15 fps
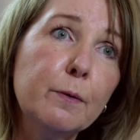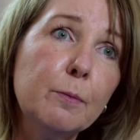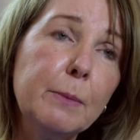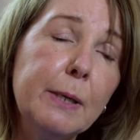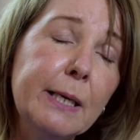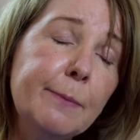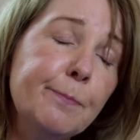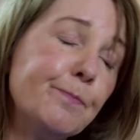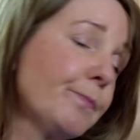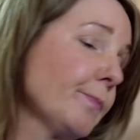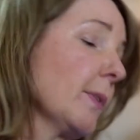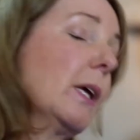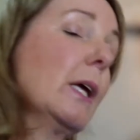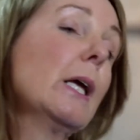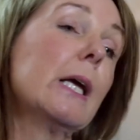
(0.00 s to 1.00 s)
for me.
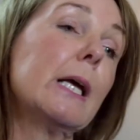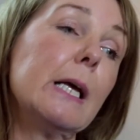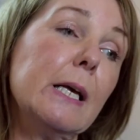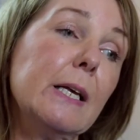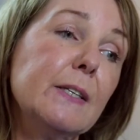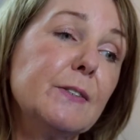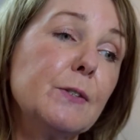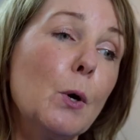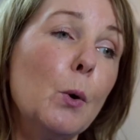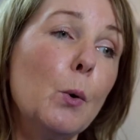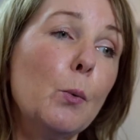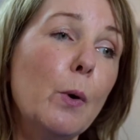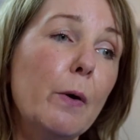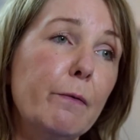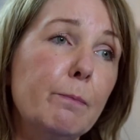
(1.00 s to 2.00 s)

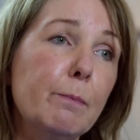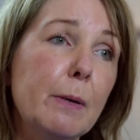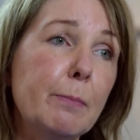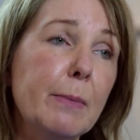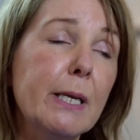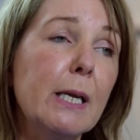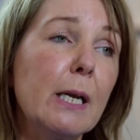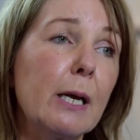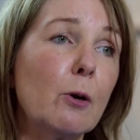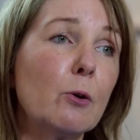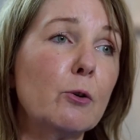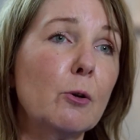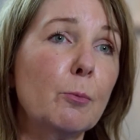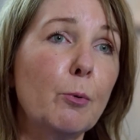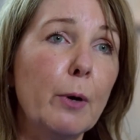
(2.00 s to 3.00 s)
So immediately I
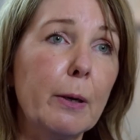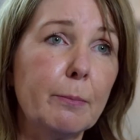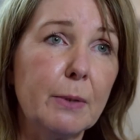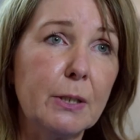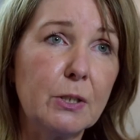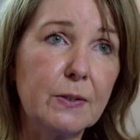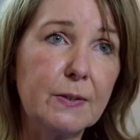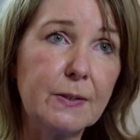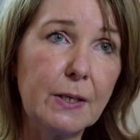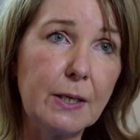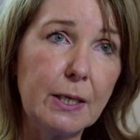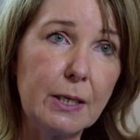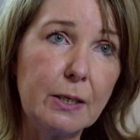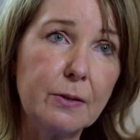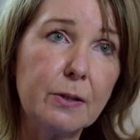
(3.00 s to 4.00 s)
got an appointment to
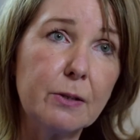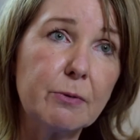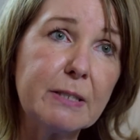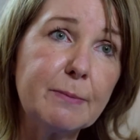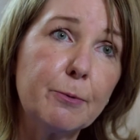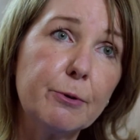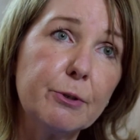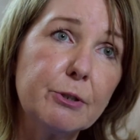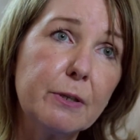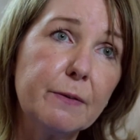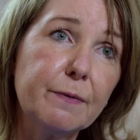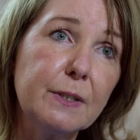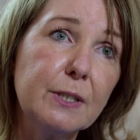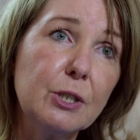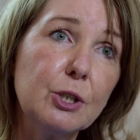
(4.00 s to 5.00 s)
see the respiratory
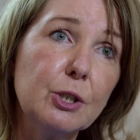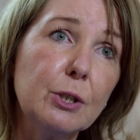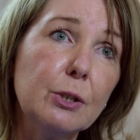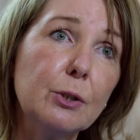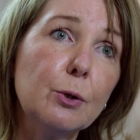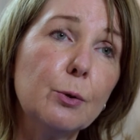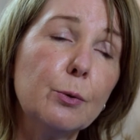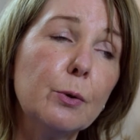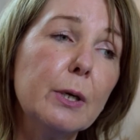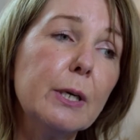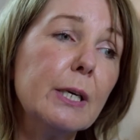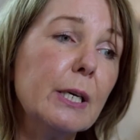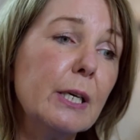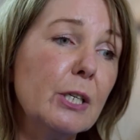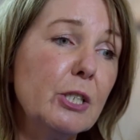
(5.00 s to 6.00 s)
physician, who
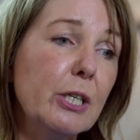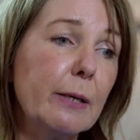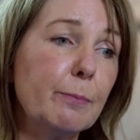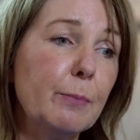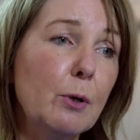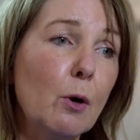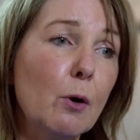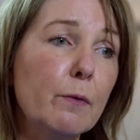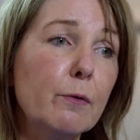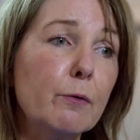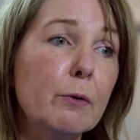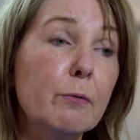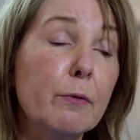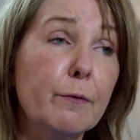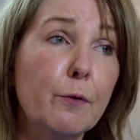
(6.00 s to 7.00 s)
checked me over
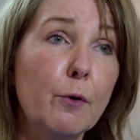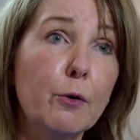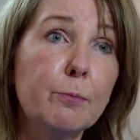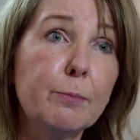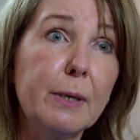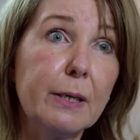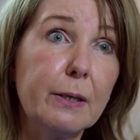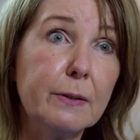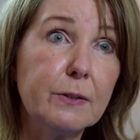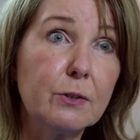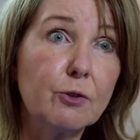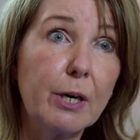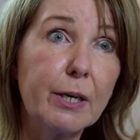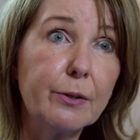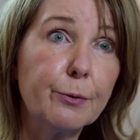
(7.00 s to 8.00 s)
and referred me
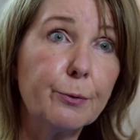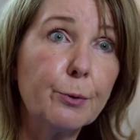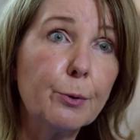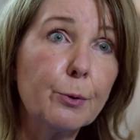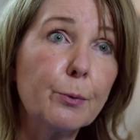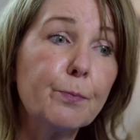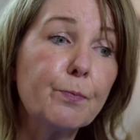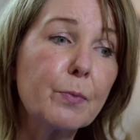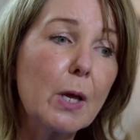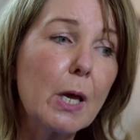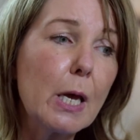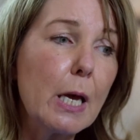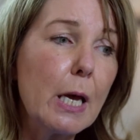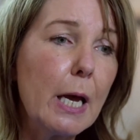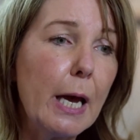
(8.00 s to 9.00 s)
straight through.
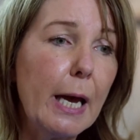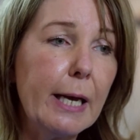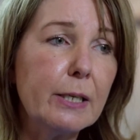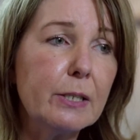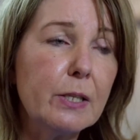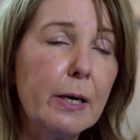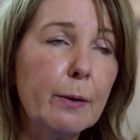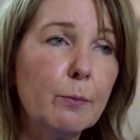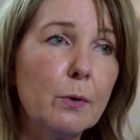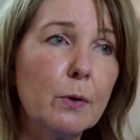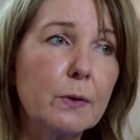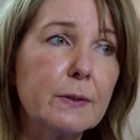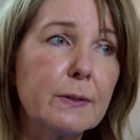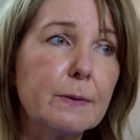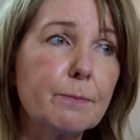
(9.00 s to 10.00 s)
And that
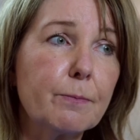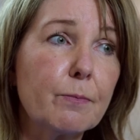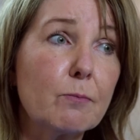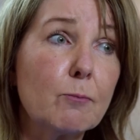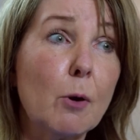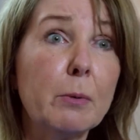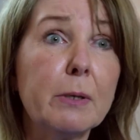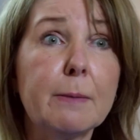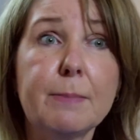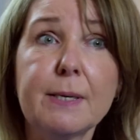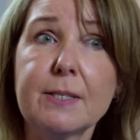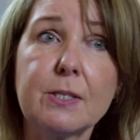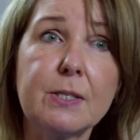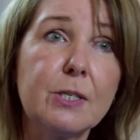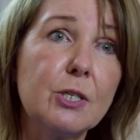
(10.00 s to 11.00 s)
was probably the
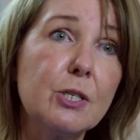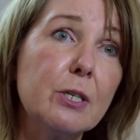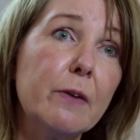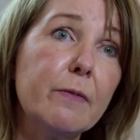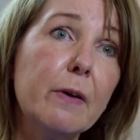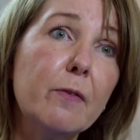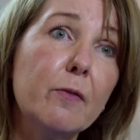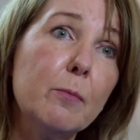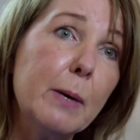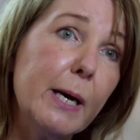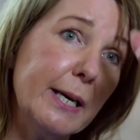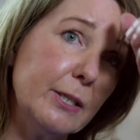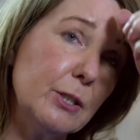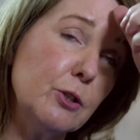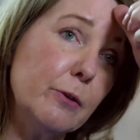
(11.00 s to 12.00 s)
best decision I've ever
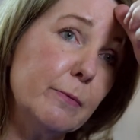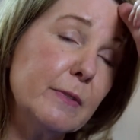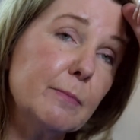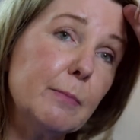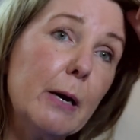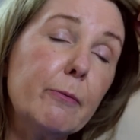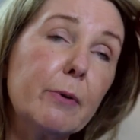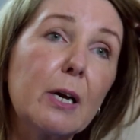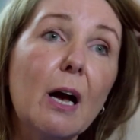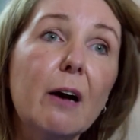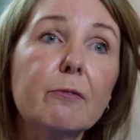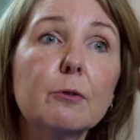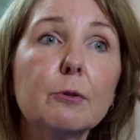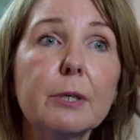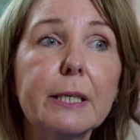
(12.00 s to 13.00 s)
made in terms of my
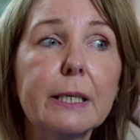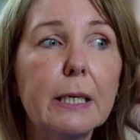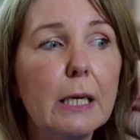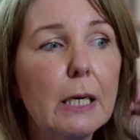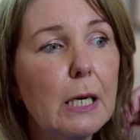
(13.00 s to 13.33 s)
recovery.